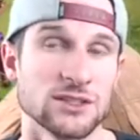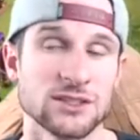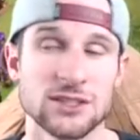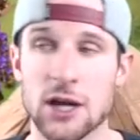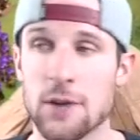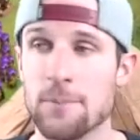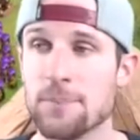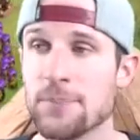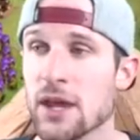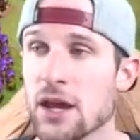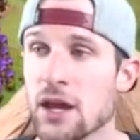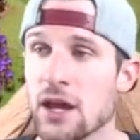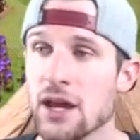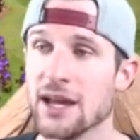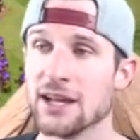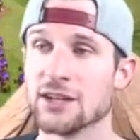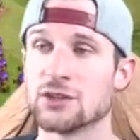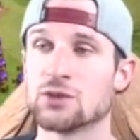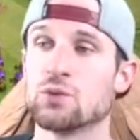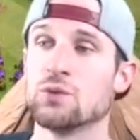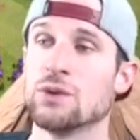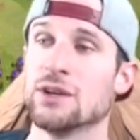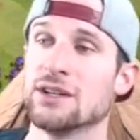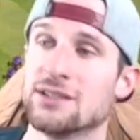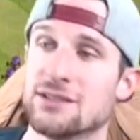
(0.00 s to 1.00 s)
So
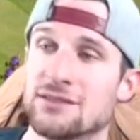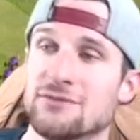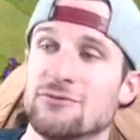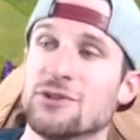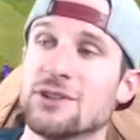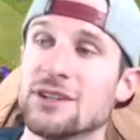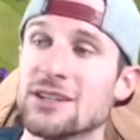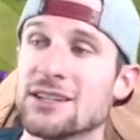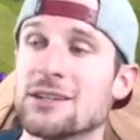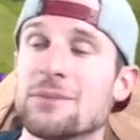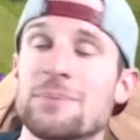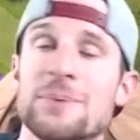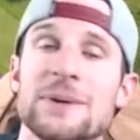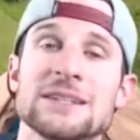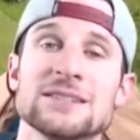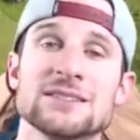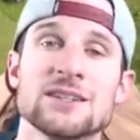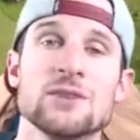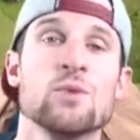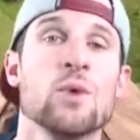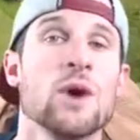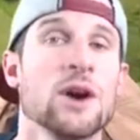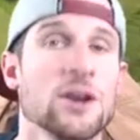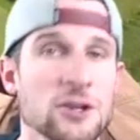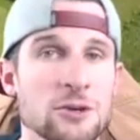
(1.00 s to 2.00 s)
it's, it really depends
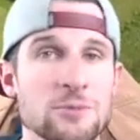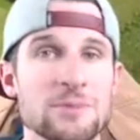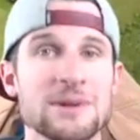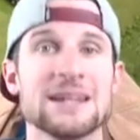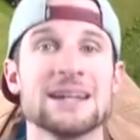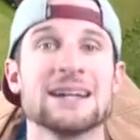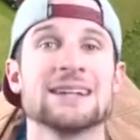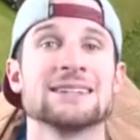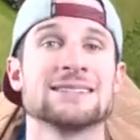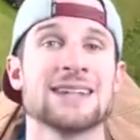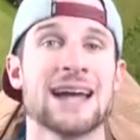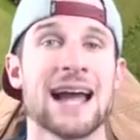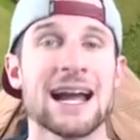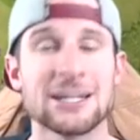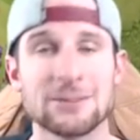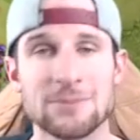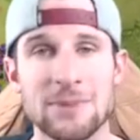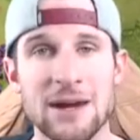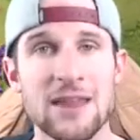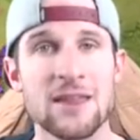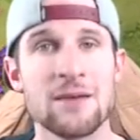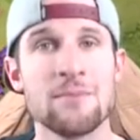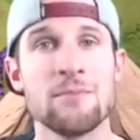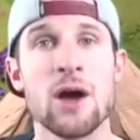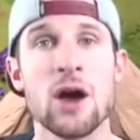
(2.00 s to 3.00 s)
on what you're being attacked
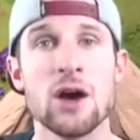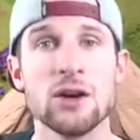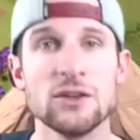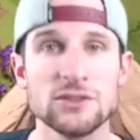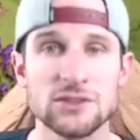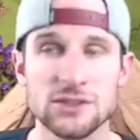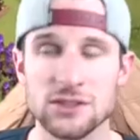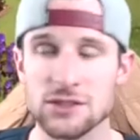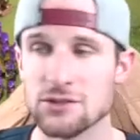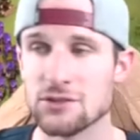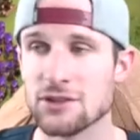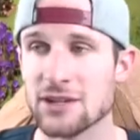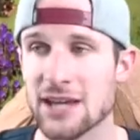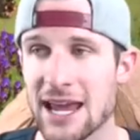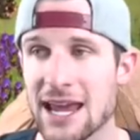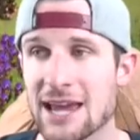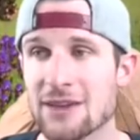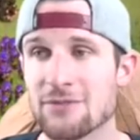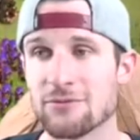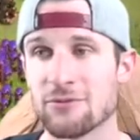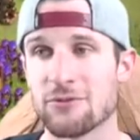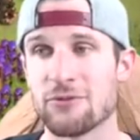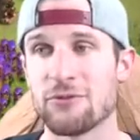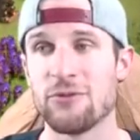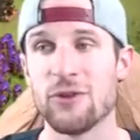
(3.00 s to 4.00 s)
by the most. You
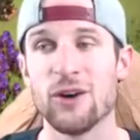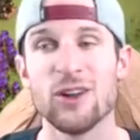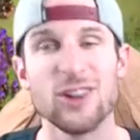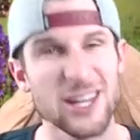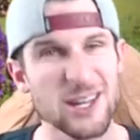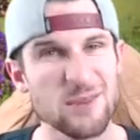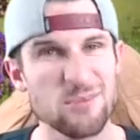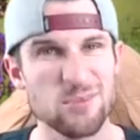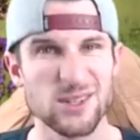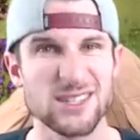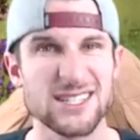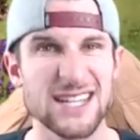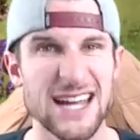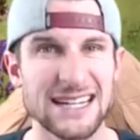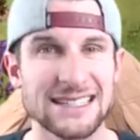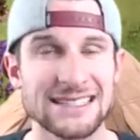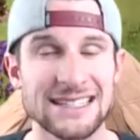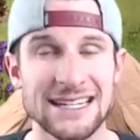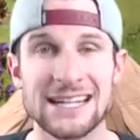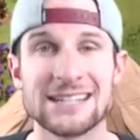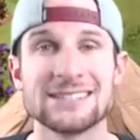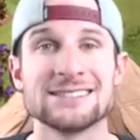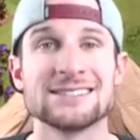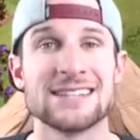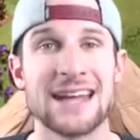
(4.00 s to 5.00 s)
can't fully protect
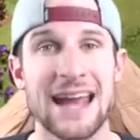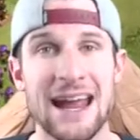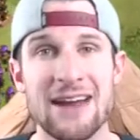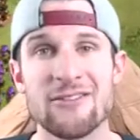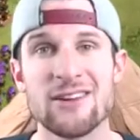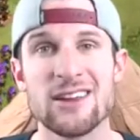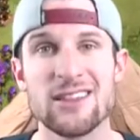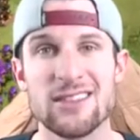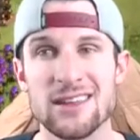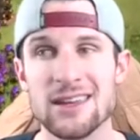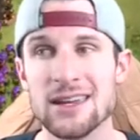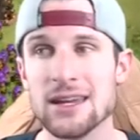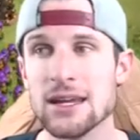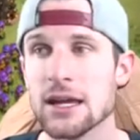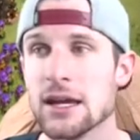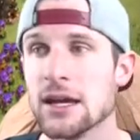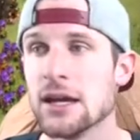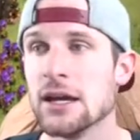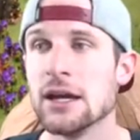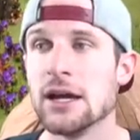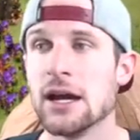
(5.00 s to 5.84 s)
against everything.